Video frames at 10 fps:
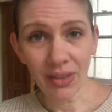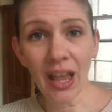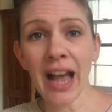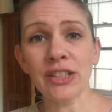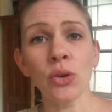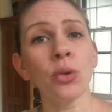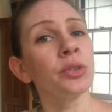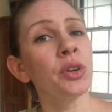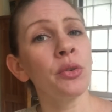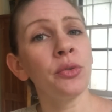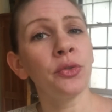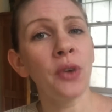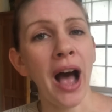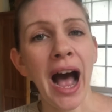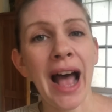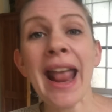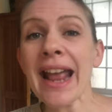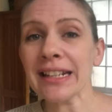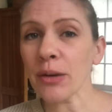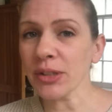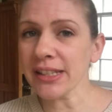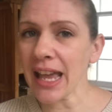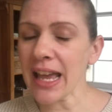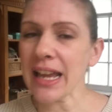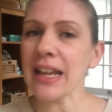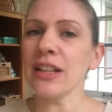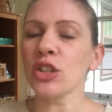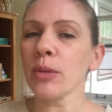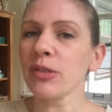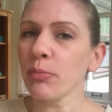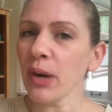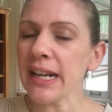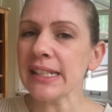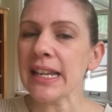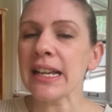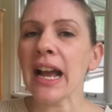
I sold, and I will say in terms of pricing,